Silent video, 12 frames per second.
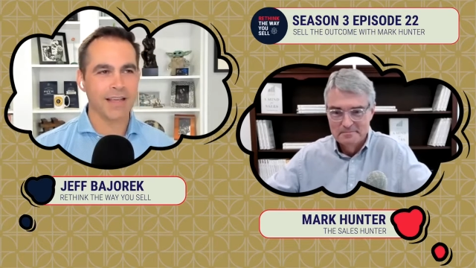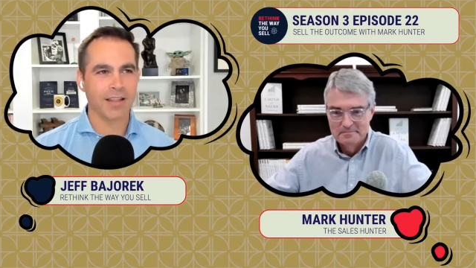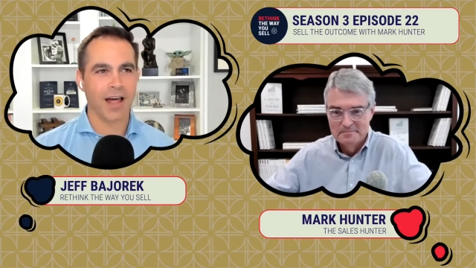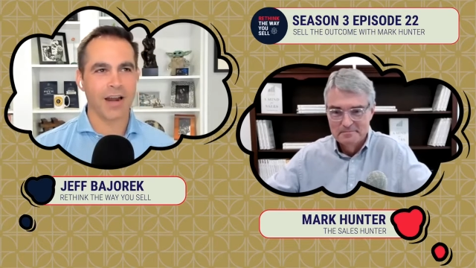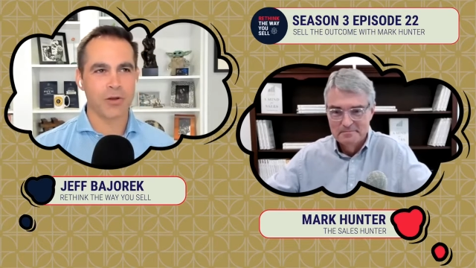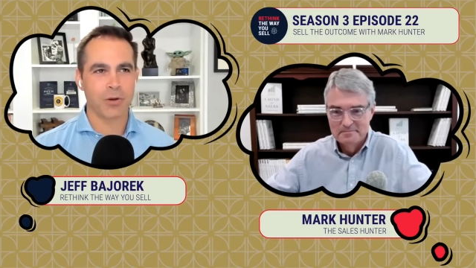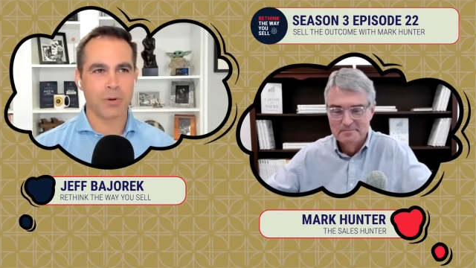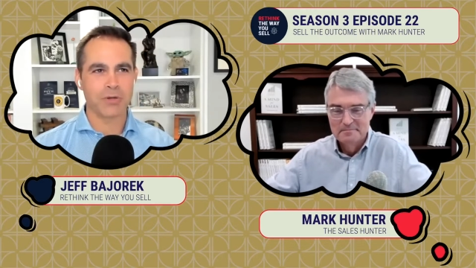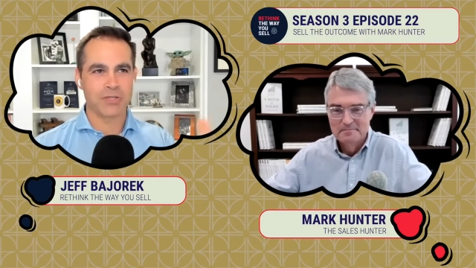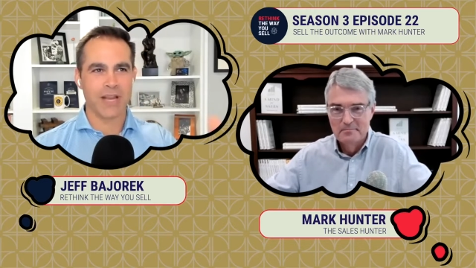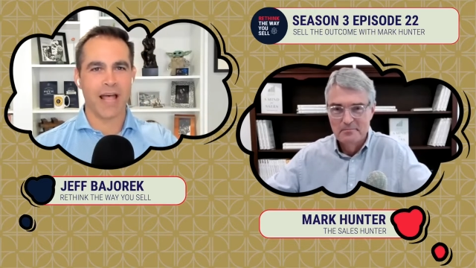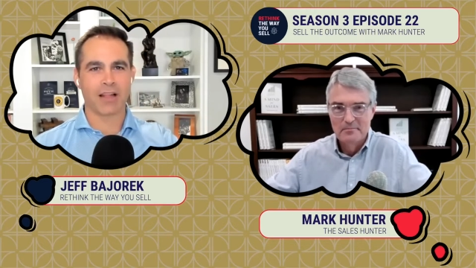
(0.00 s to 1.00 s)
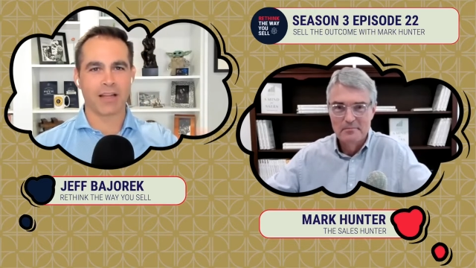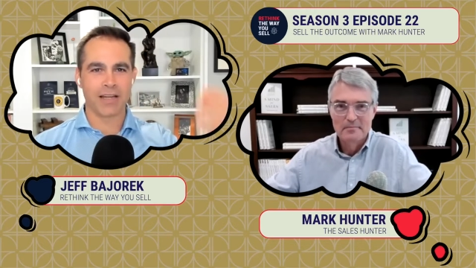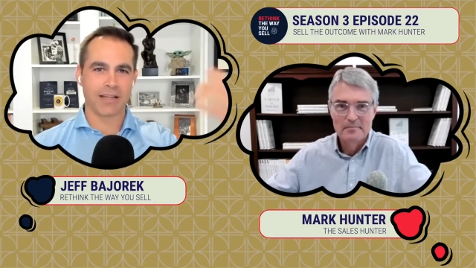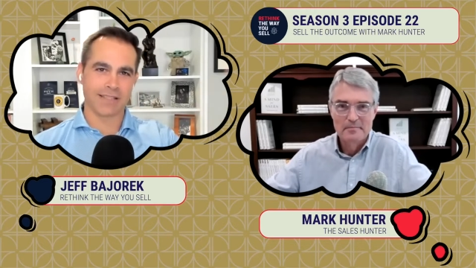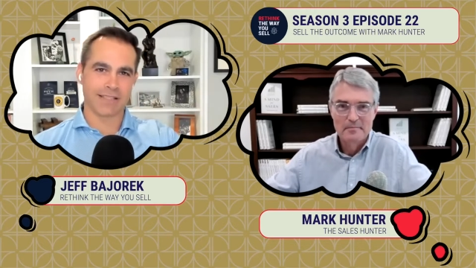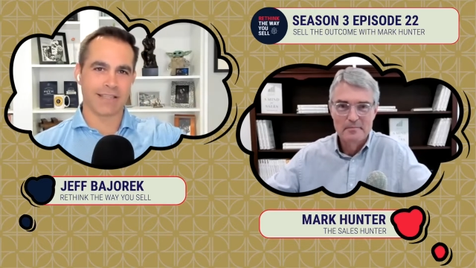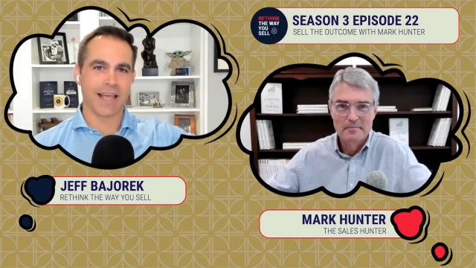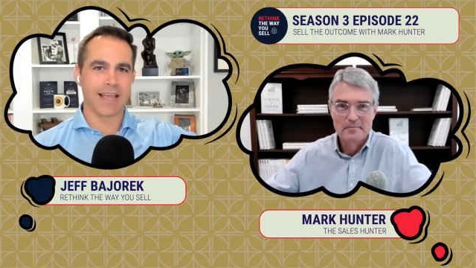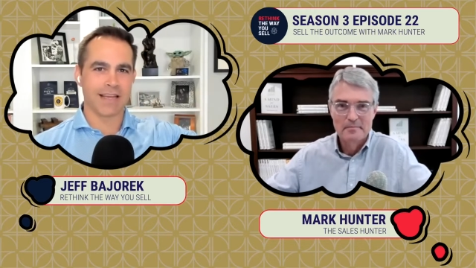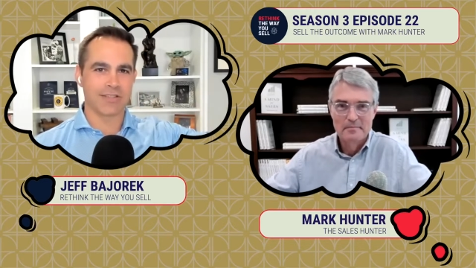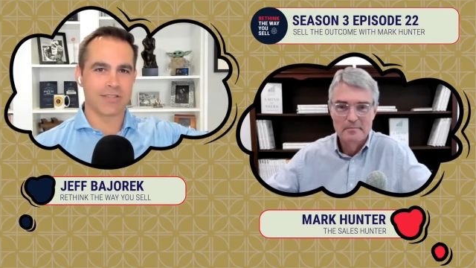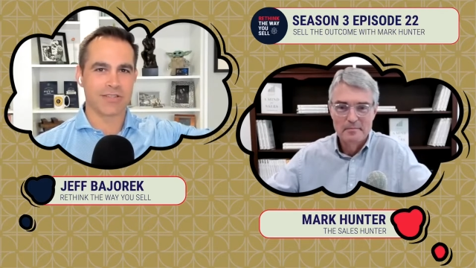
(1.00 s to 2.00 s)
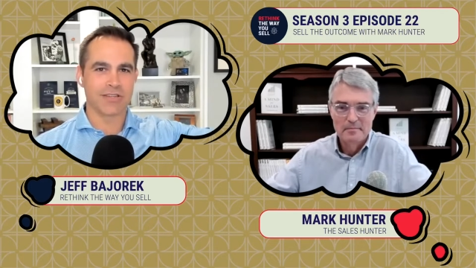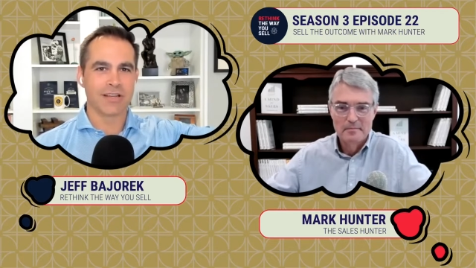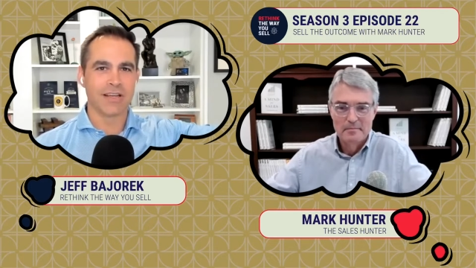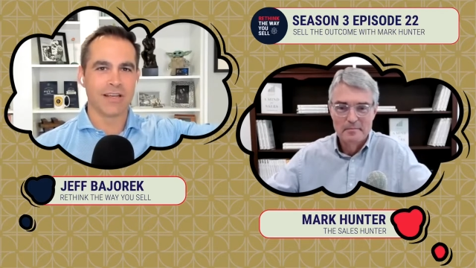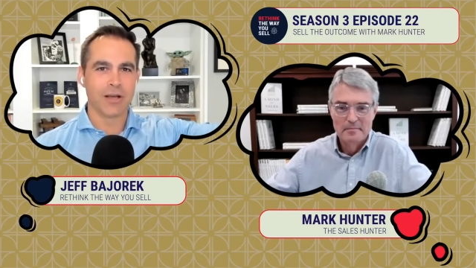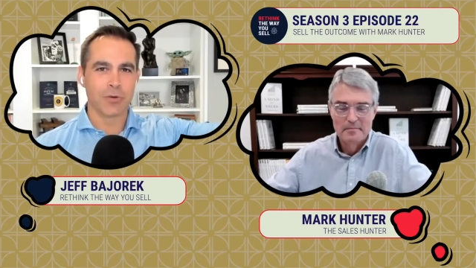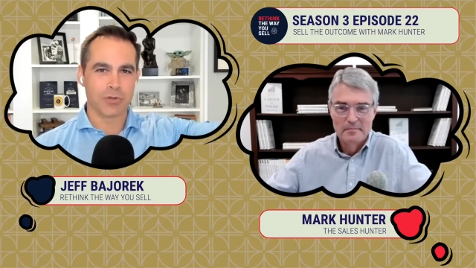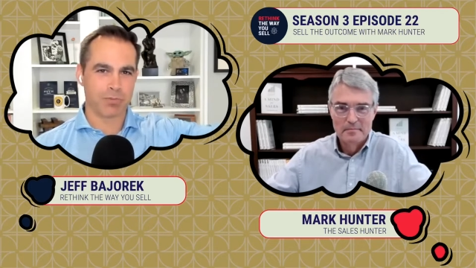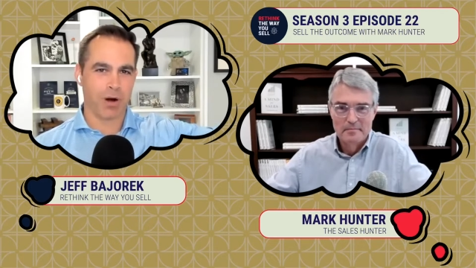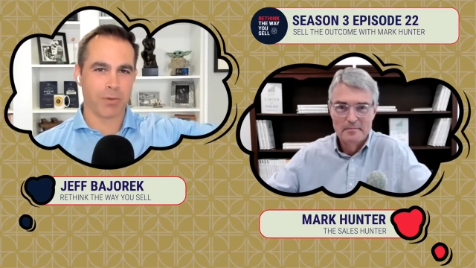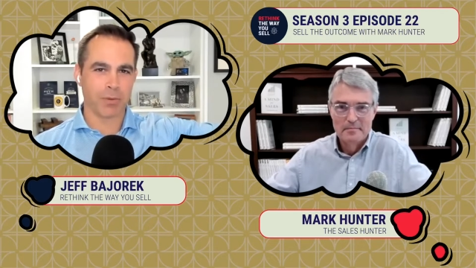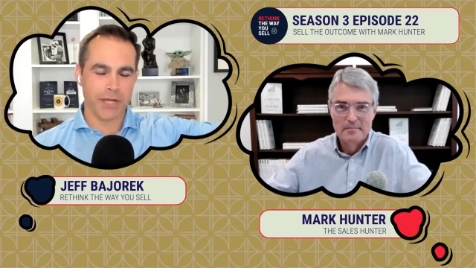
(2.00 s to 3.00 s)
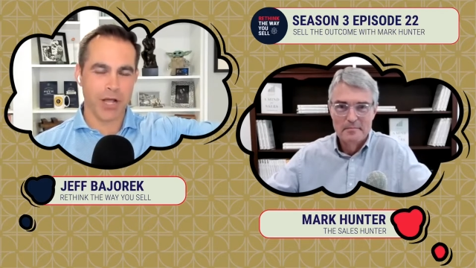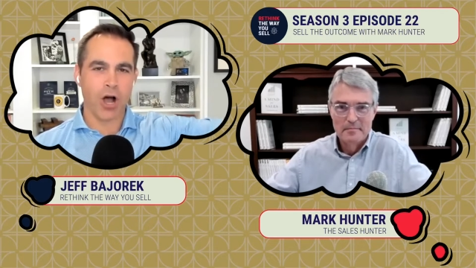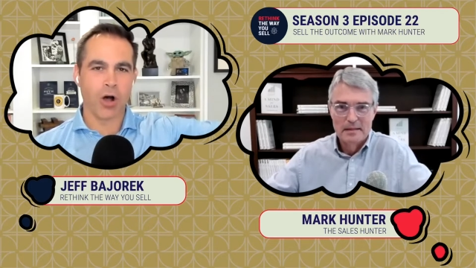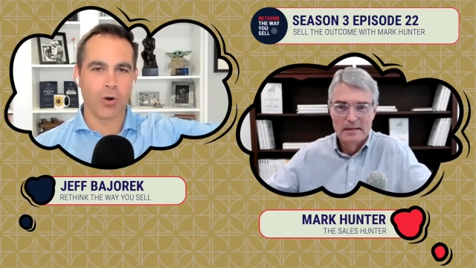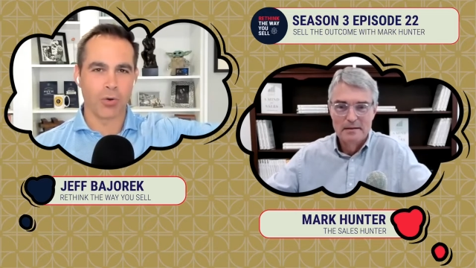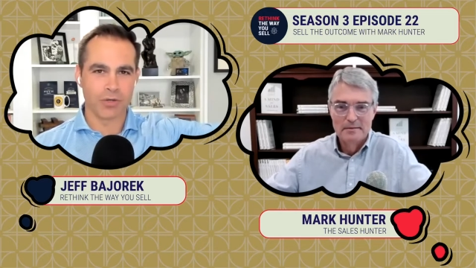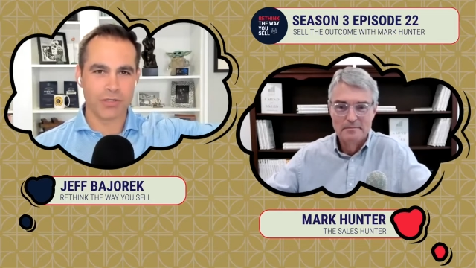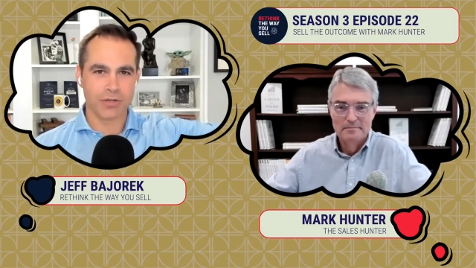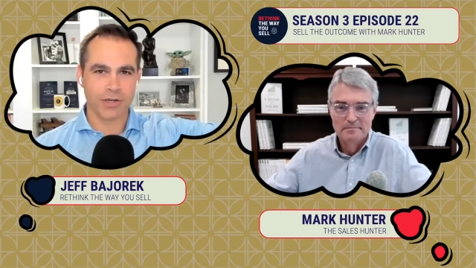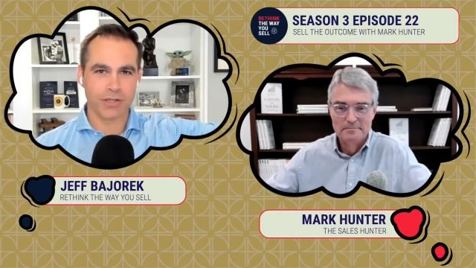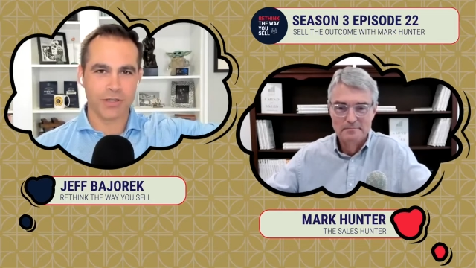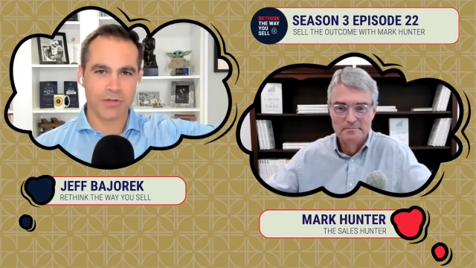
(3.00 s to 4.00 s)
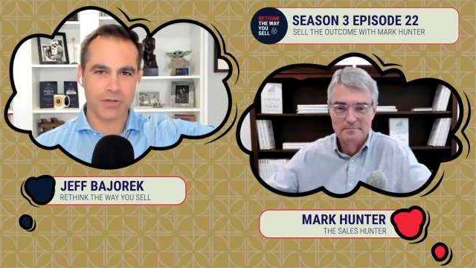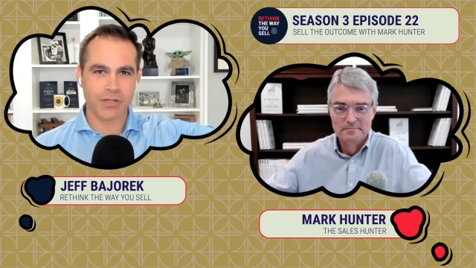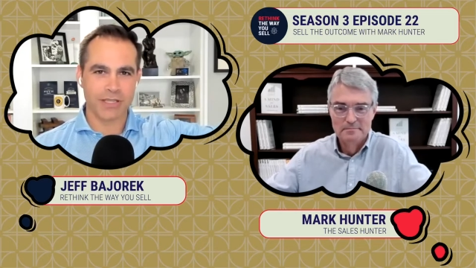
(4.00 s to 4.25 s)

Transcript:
Speaker 1: a lot of your personality on the stage was probably honed during those early